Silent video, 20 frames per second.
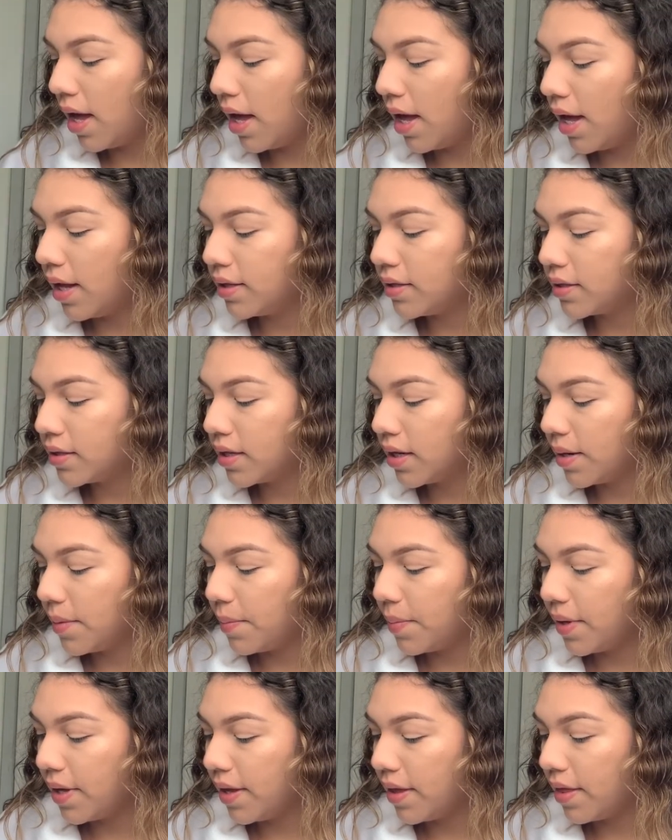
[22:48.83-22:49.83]
It's gonna
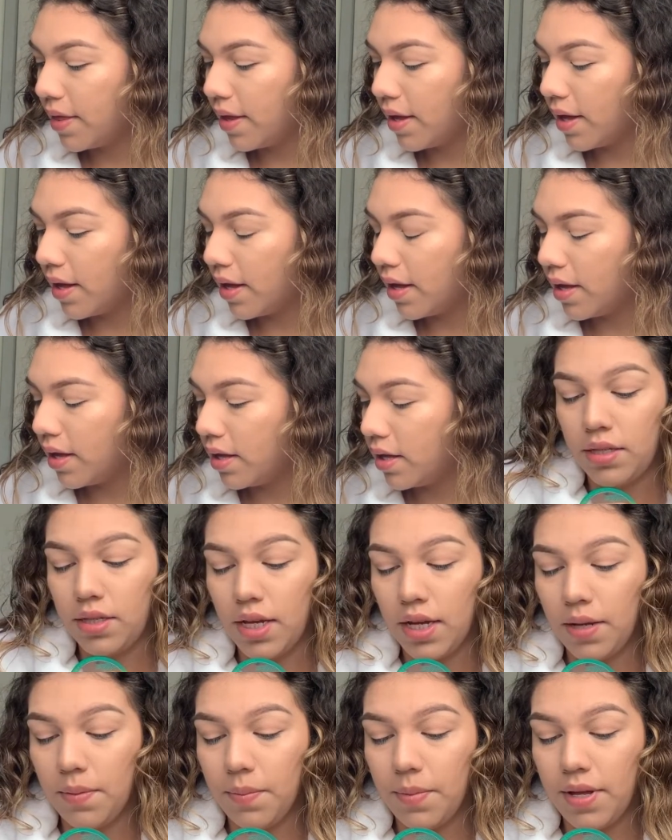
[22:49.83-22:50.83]
be the
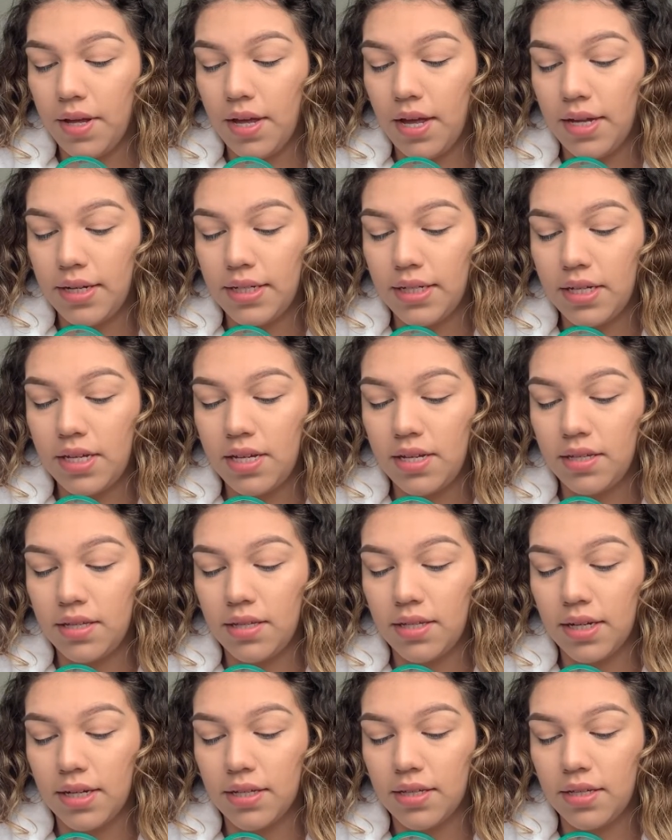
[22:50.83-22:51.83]
Sigma
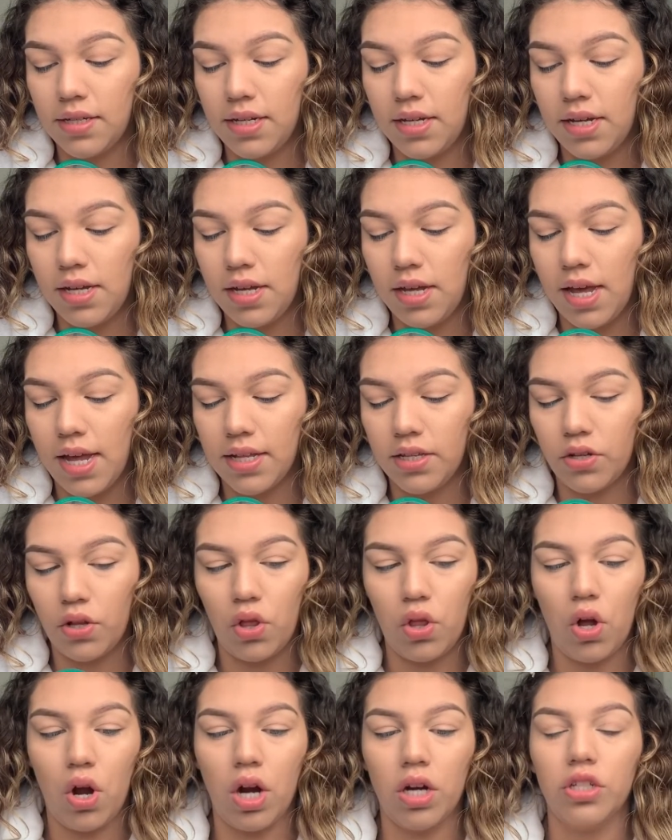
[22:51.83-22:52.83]
T60. It's a
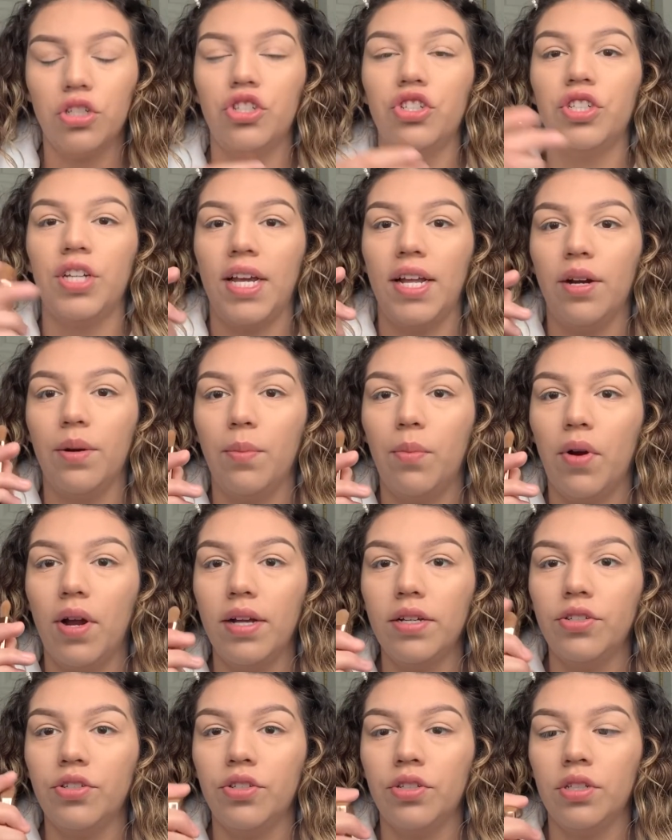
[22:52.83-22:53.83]
large shader
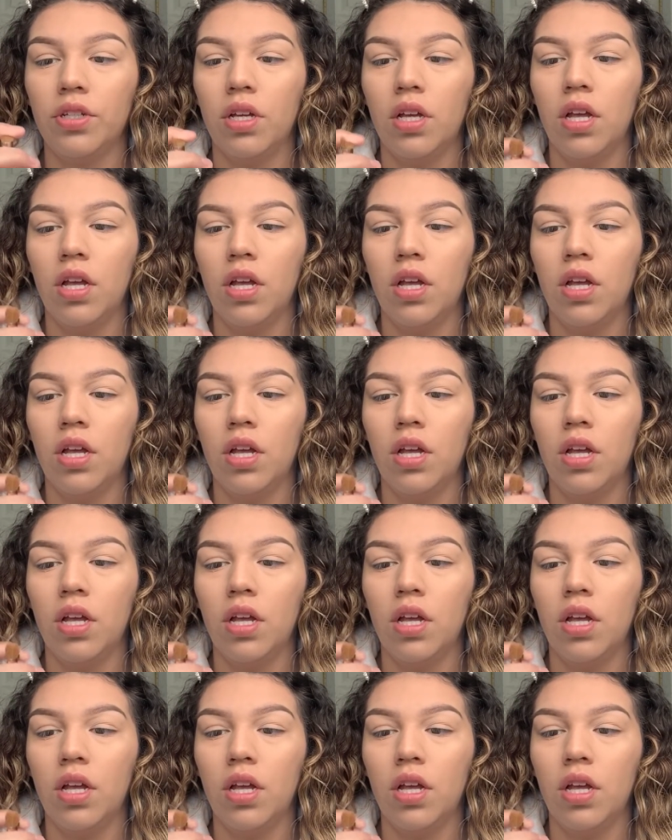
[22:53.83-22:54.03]
brush,